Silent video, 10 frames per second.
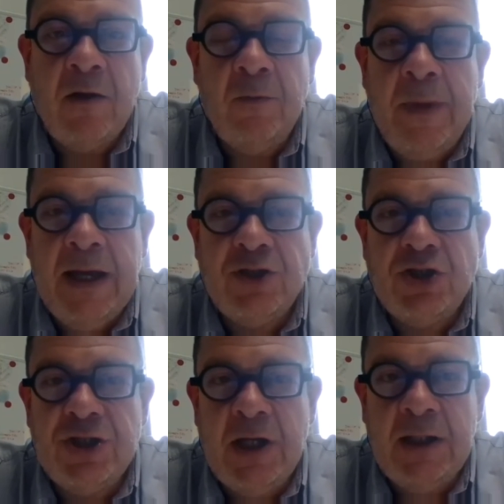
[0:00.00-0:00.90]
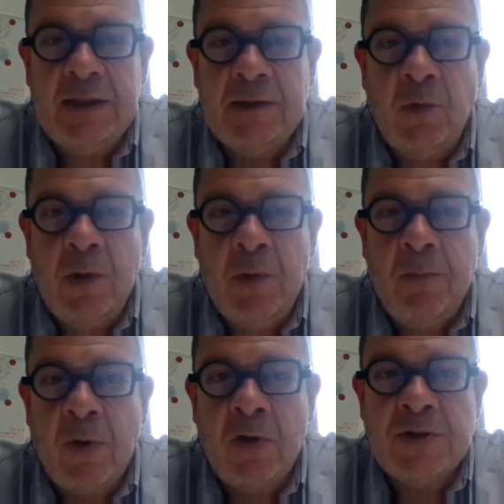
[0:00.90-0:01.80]
batch that we will
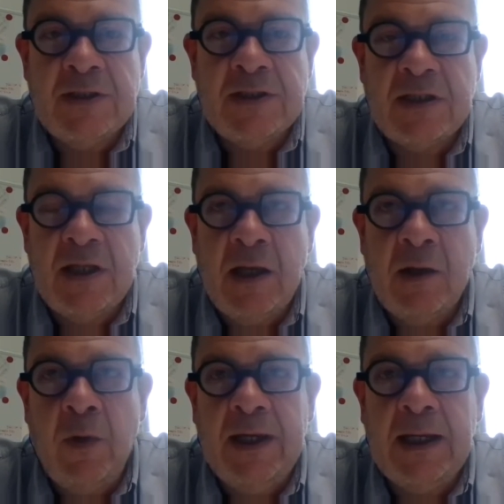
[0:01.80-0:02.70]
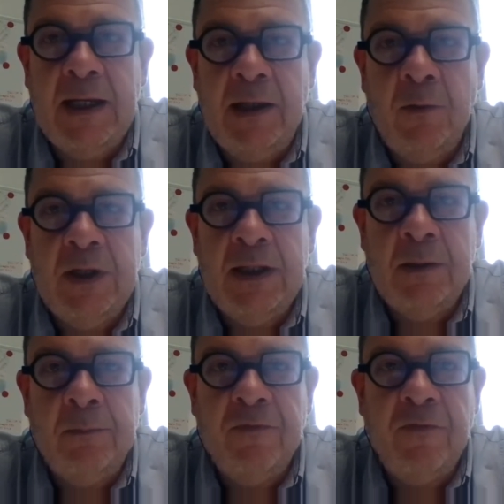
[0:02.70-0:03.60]
process quickly
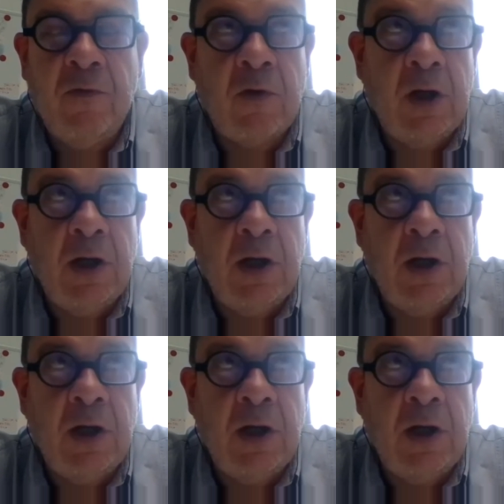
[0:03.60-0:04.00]
before